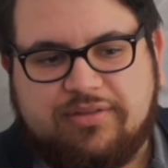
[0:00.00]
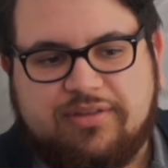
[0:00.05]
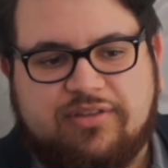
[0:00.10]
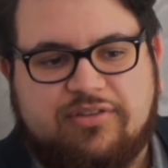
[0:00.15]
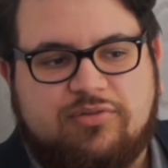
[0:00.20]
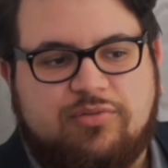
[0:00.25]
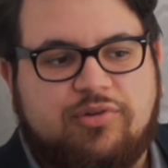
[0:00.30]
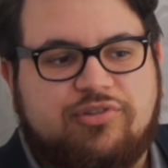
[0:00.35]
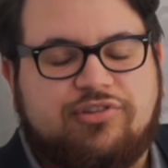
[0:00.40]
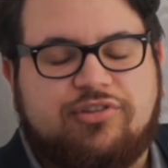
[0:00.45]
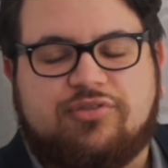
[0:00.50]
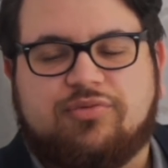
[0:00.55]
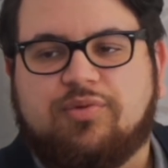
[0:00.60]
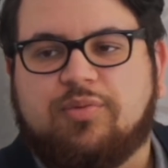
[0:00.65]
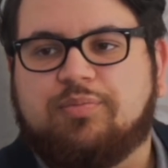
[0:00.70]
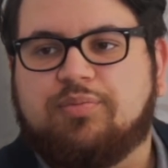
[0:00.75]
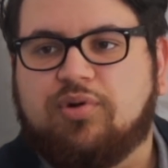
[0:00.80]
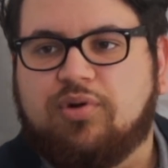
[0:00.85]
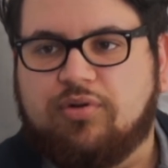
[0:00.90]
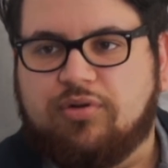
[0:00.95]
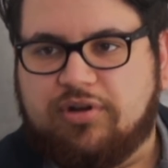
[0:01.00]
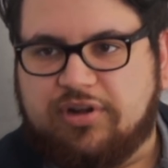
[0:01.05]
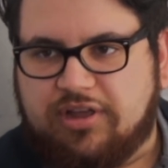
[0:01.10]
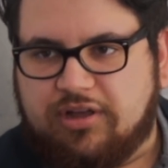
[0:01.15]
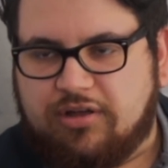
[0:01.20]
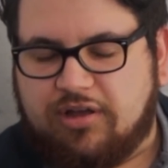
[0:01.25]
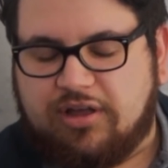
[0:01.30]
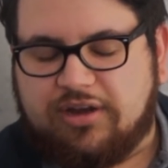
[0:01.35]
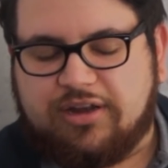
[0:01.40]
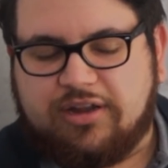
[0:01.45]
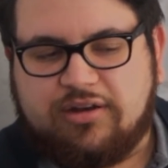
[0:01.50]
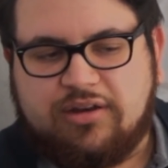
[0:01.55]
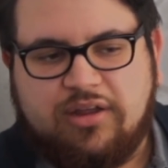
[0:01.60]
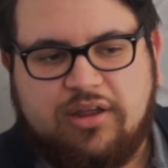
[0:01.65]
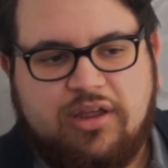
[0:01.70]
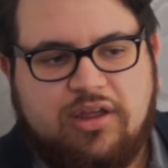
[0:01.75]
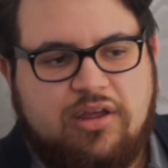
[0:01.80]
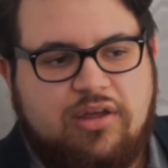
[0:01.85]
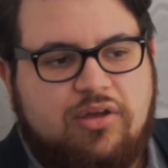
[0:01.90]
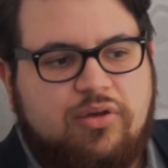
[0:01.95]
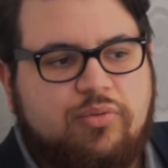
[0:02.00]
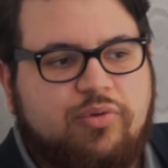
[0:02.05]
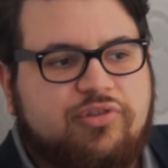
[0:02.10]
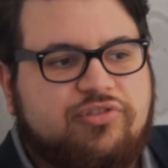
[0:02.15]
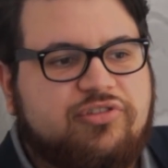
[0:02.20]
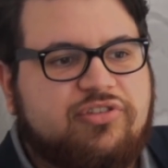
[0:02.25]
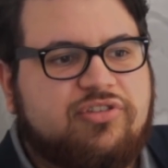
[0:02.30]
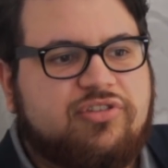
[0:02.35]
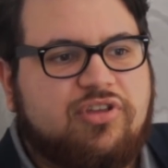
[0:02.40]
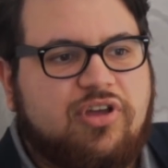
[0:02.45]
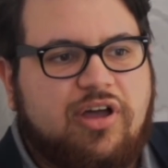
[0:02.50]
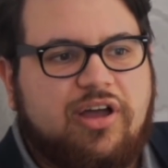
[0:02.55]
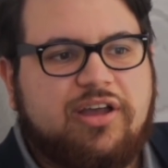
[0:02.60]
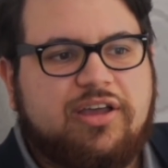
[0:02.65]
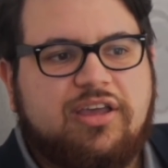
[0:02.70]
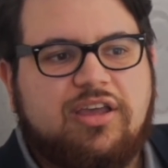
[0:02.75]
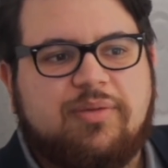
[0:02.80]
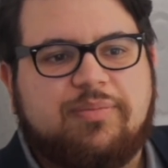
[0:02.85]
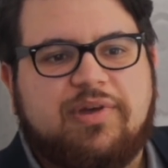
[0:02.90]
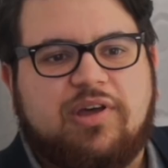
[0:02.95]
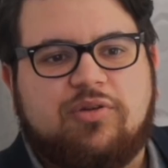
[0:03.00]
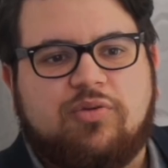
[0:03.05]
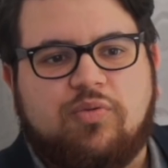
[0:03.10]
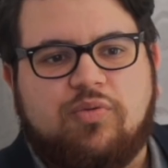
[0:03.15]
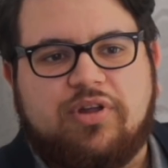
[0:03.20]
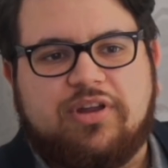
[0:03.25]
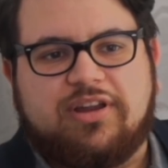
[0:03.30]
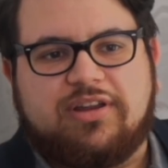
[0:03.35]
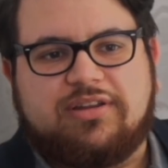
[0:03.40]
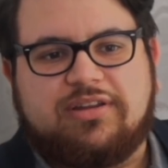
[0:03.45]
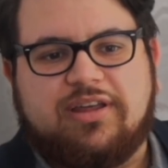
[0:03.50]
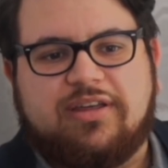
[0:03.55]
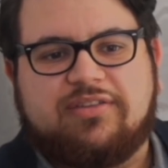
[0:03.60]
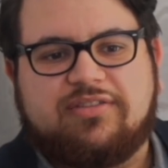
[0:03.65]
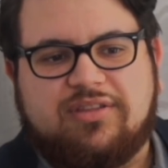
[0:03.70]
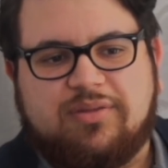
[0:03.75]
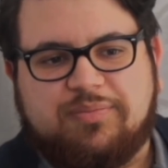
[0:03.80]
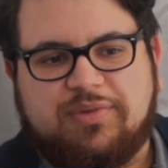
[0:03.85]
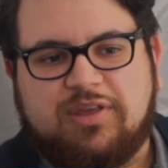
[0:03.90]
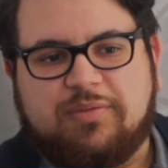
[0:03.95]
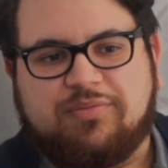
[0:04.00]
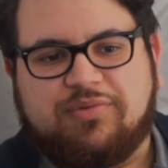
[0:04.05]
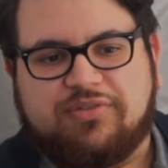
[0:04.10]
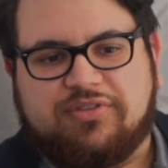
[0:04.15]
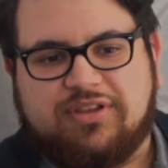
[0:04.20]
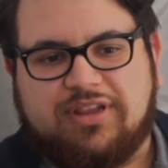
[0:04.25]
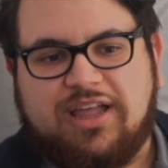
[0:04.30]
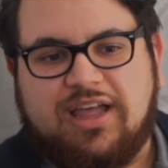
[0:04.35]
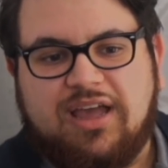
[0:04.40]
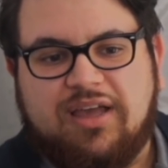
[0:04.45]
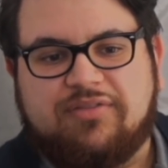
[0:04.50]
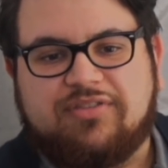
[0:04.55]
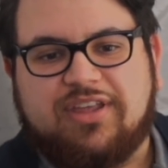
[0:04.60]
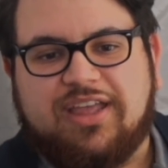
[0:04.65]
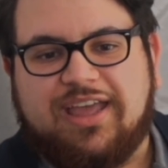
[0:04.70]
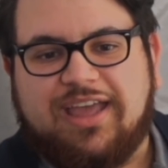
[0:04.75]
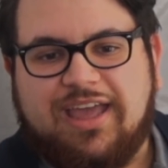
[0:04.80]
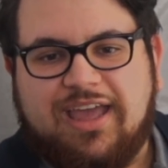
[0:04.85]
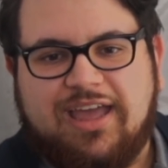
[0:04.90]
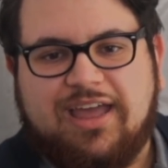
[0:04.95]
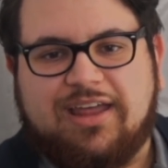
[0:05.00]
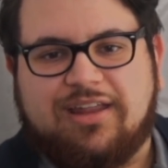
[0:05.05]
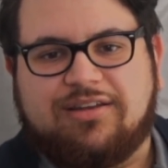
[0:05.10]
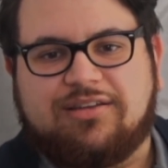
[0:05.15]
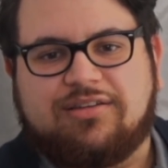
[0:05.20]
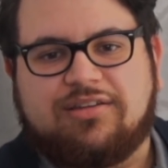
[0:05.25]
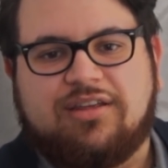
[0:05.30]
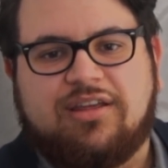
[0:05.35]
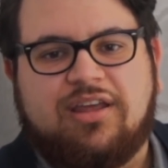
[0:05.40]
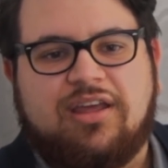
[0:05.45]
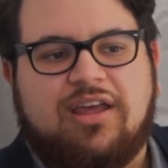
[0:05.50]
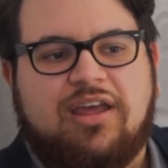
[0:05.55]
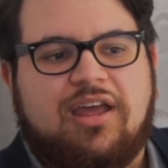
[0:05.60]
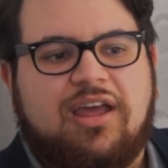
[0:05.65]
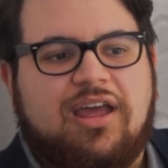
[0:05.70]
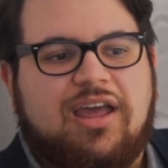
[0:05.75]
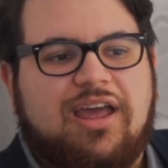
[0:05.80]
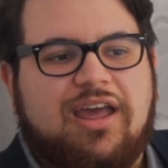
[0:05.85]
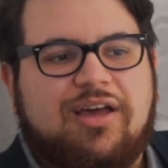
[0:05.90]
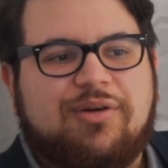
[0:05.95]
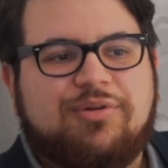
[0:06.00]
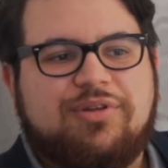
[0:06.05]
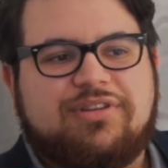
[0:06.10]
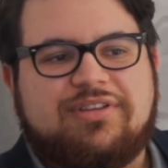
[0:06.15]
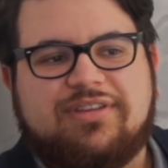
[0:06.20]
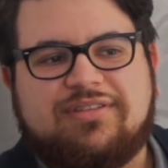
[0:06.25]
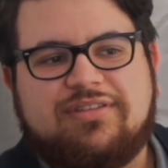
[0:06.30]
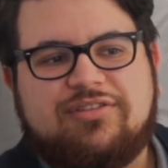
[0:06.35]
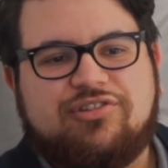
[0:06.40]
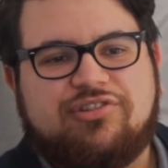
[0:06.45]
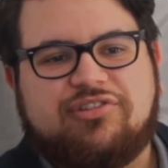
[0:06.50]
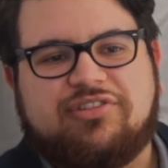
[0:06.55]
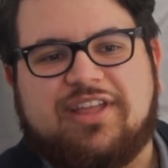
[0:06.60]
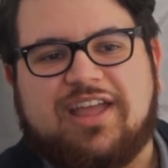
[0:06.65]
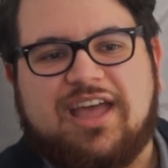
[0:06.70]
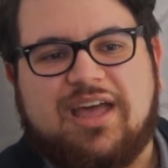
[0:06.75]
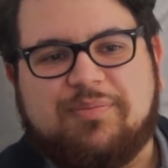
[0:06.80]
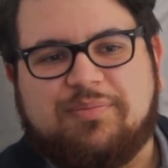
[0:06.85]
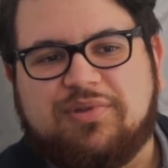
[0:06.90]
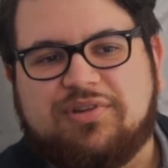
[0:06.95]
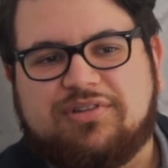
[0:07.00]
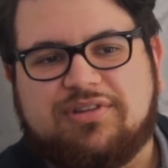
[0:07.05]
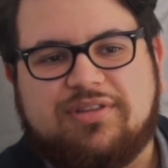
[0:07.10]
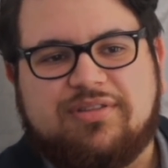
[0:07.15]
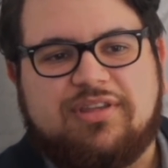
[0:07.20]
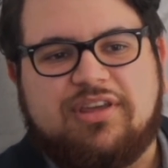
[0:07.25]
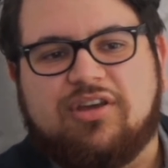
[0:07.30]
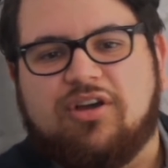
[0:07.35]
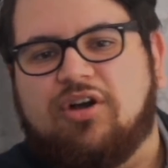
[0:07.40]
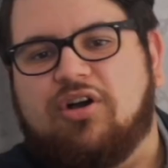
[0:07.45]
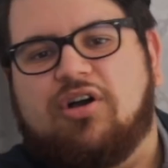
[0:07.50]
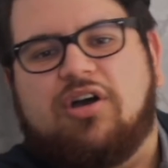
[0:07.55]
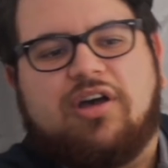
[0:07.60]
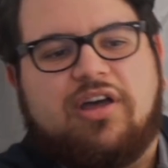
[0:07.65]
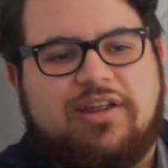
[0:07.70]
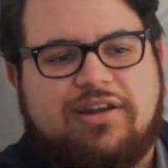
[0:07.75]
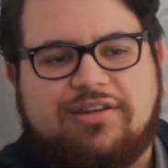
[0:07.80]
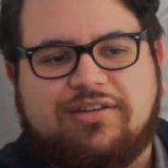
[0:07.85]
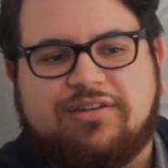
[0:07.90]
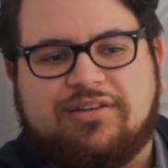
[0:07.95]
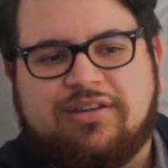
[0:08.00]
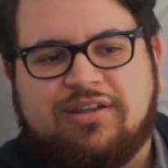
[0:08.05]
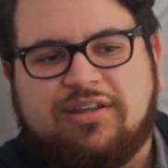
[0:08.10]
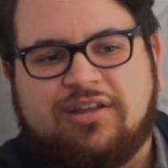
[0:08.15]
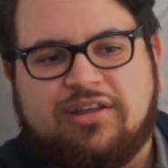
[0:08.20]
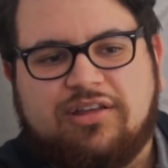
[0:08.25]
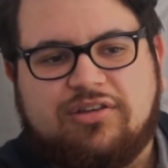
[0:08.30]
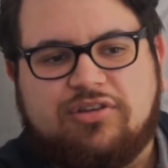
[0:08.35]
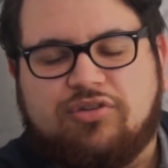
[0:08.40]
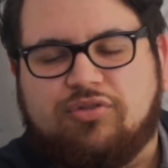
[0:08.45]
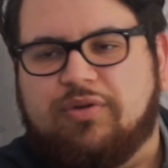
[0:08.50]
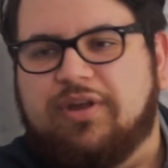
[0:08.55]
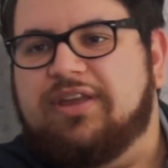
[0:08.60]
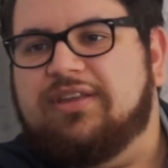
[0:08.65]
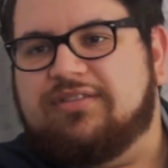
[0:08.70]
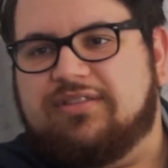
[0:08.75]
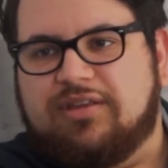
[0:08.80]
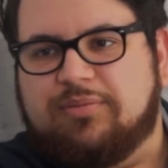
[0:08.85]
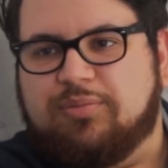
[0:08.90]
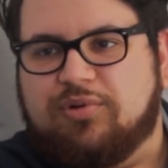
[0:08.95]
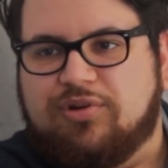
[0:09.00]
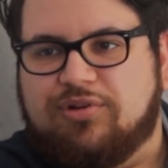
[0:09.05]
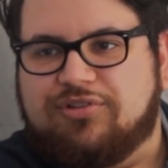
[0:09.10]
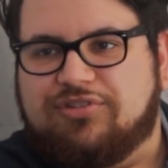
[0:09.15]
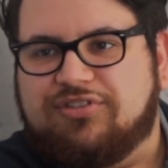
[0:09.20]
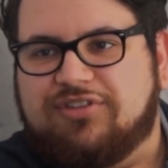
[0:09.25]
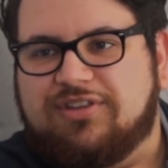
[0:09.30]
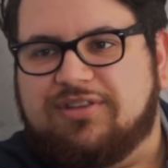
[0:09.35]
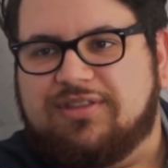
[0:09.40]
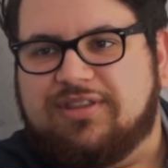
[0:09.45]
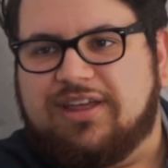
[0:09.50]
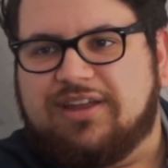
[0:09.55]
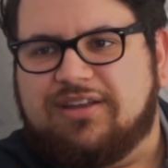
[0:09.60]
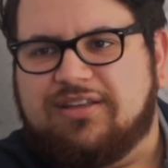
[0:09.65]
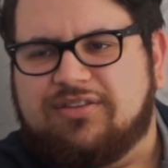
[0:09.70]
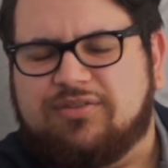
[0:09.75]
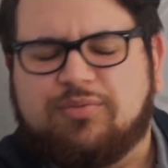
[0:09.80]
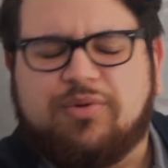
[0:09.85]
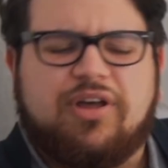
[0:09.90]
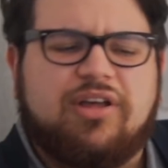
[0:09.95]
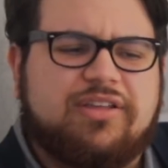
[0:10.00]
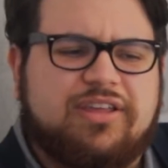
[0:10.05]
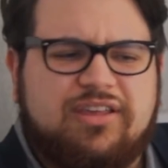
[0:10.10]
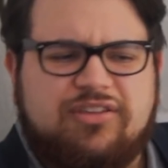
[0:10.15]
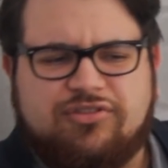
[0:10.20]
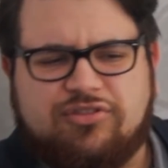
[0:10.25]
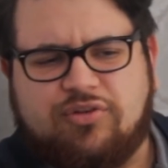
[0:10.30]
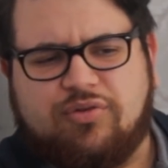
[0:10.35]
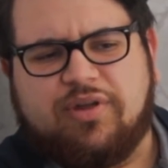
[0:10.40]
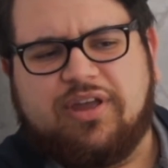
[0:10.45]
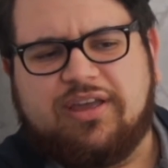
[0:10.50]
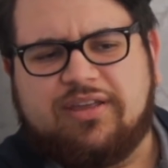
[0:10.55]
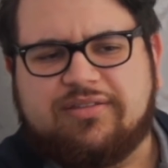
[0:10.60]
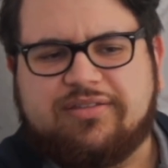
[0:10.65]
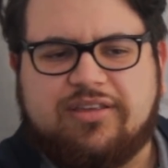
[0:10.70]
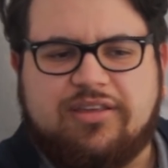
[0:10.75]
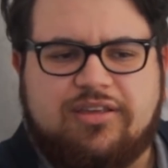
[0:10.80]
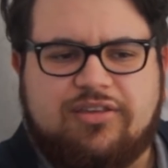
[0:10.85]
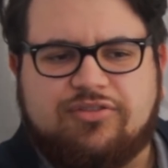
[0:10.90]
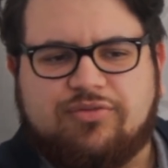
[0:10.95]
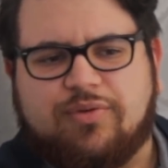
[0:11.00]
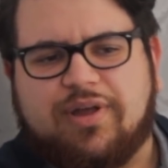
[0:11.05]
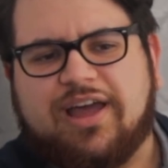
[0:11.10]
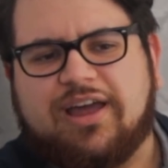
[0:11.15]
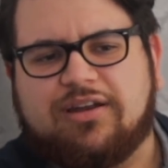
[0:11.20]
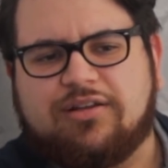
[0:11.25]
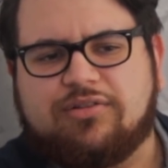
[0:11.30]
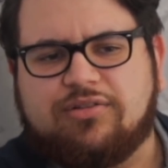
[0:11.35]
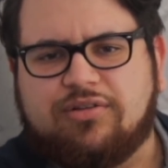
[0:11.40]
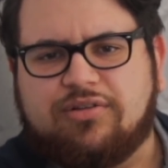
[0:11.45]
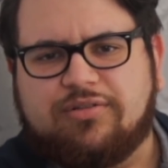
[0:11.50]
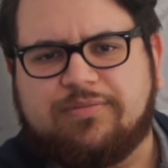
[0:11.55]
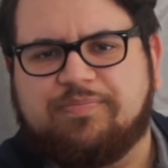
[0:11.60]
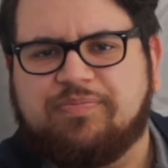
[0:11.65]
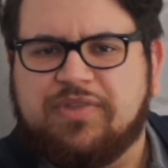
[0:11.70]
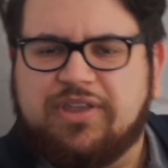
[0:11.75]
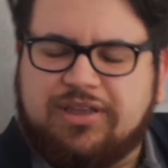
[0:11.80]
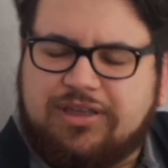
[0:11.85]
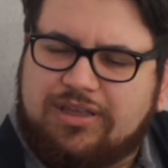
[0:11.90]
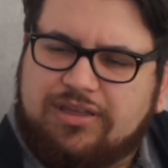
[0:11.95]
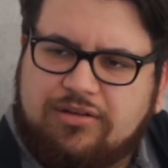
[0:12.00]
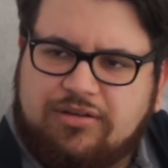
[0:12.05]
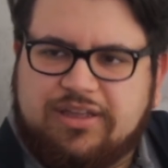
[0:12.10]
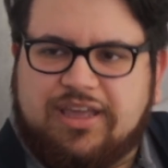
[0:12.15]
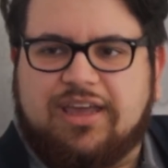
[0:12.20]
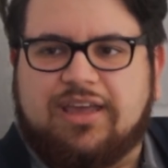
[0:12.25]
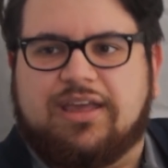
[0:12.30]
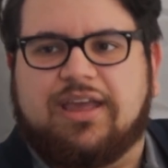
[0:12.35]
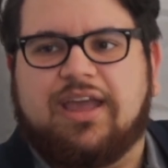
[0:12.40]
this, which is reporting on it, which is talking about what it does to people's lives and how it doesn't just happen to the odd crazy person that is, well, he's crazy, he's radical, he'll get